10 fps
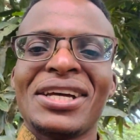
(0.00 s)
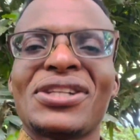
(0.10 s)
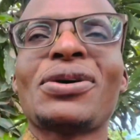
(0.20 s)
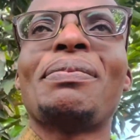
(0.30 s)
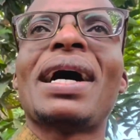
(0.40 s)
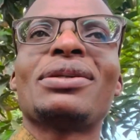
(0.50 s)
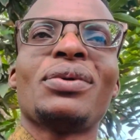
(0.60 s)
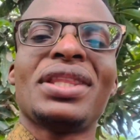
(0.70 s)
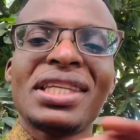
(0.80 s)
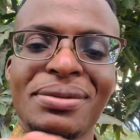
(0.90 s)
so but
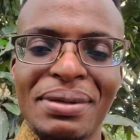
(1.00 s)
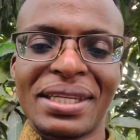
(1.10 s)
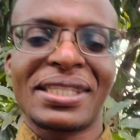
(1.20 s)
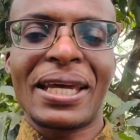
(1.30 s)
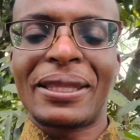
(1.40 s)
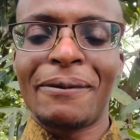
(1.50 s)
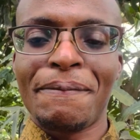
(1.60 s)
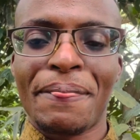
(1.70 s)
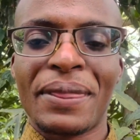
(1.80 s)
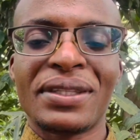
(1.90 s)
with this being said
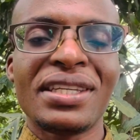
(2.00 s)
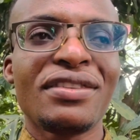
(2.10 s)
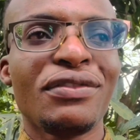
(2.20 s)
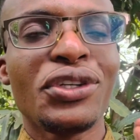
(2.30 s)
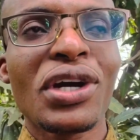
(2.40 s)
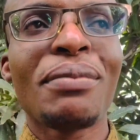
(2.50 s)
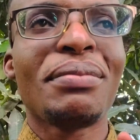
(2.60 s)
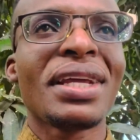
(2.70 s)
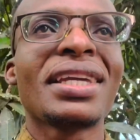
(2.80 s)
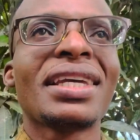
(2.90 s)
this video i'm
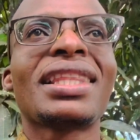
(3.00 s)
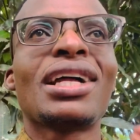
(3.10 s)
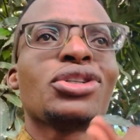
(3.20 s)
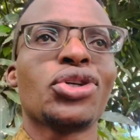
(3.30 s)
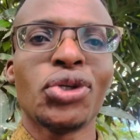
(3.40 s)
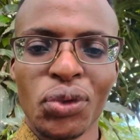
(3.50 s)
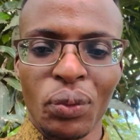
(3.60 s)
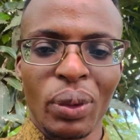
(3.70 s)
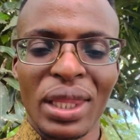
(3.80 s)
bringing it unto you